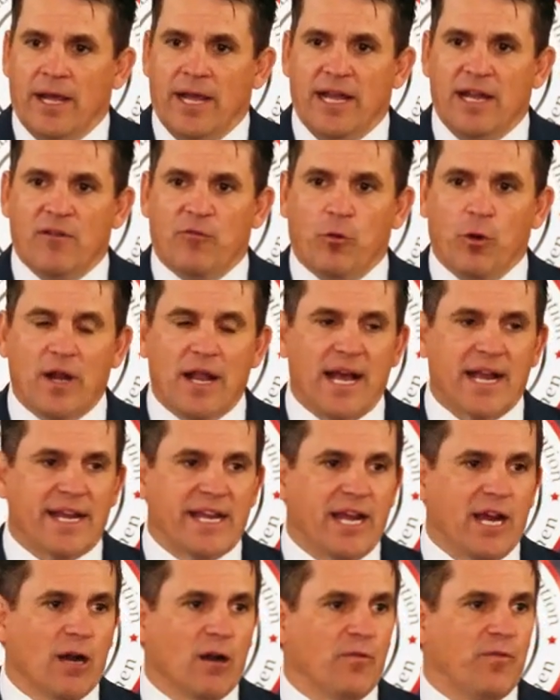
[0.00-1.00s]
And if we're
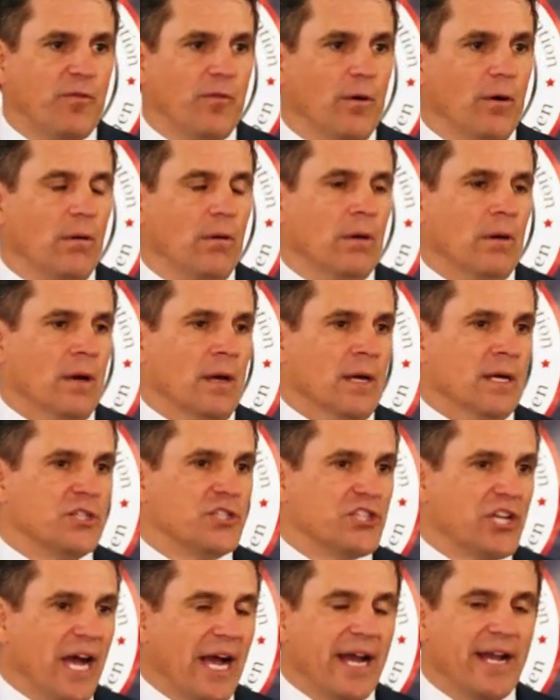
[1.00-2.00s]
not careful,
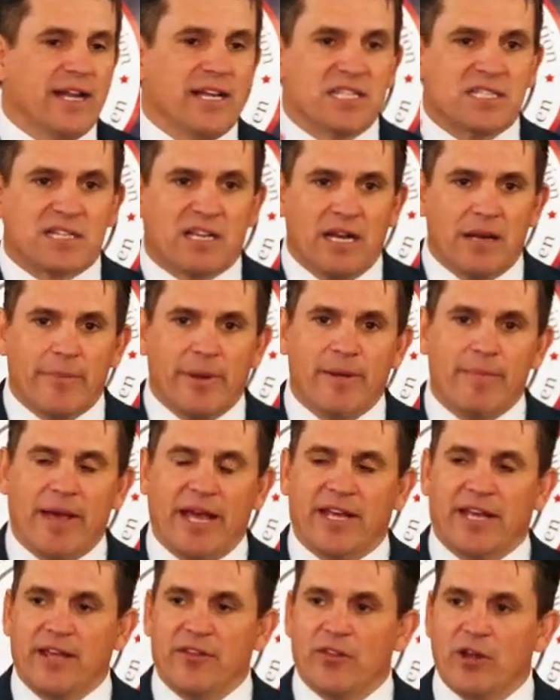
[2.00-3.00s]
China is going to be
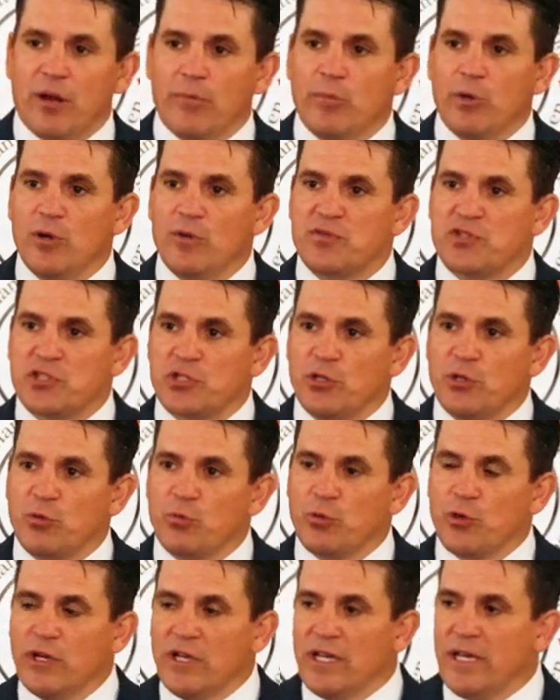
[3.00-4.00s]
making their move
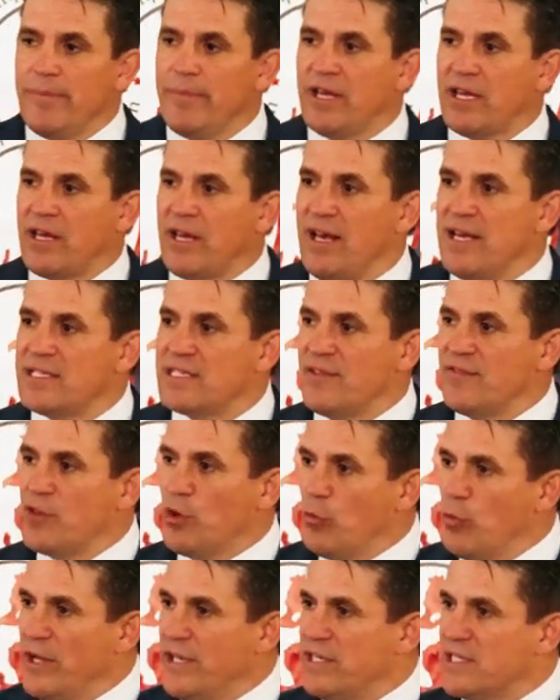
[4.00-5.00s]
soon, really because of
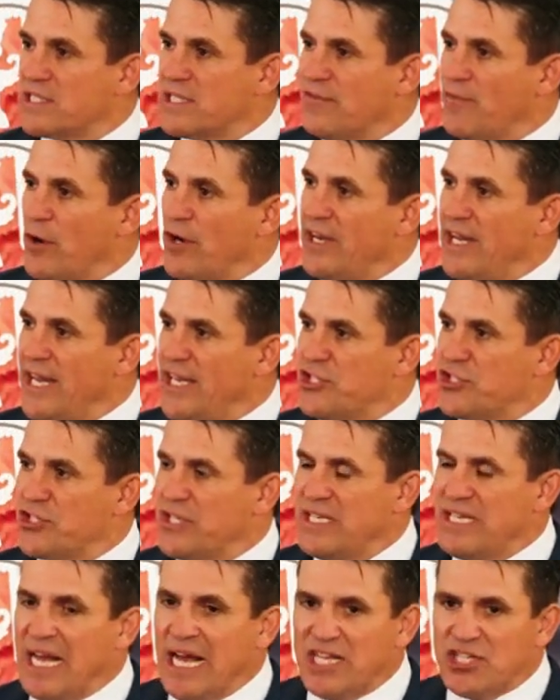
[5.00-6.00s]
the weakness of our
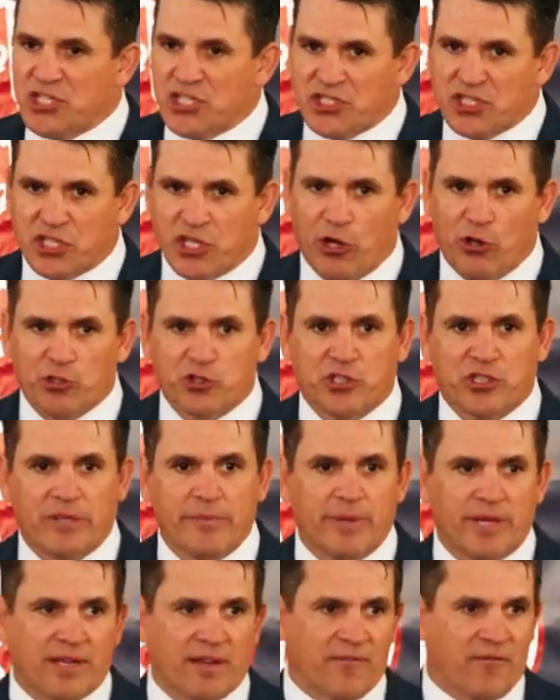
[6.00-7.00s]
nation, not just
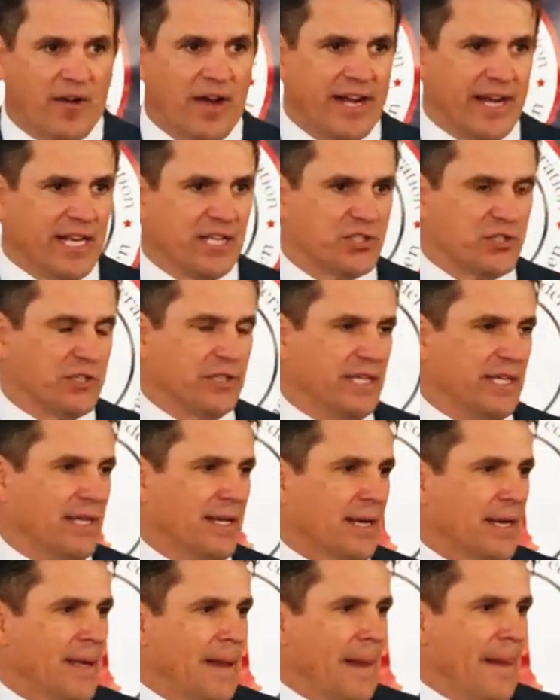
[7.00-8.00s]
culturally, but financially.
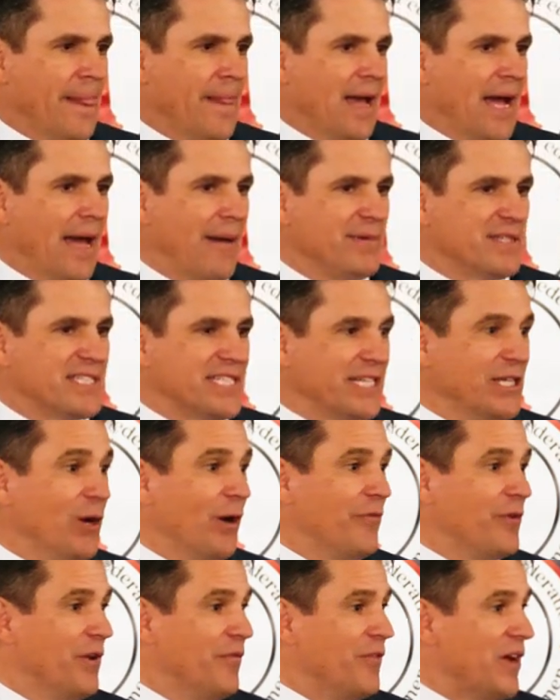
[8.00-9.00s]
I'm a
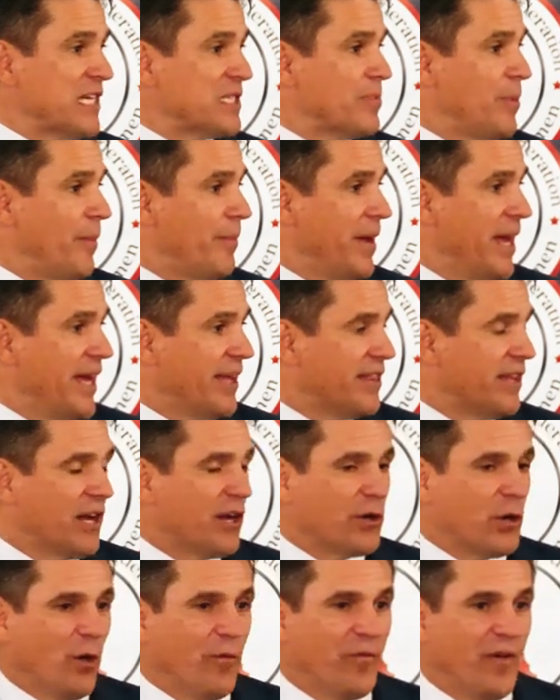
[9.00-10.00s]
CEO of an investment bank that
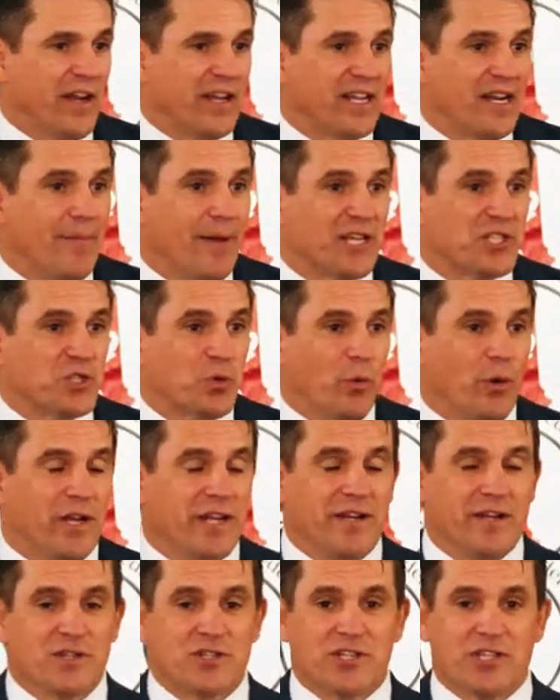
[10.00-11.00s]
I co-founded about
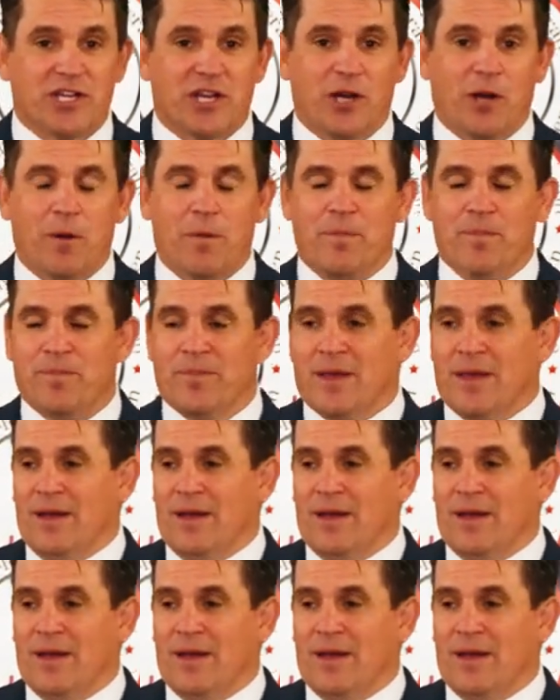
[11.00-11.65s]
20 years ago.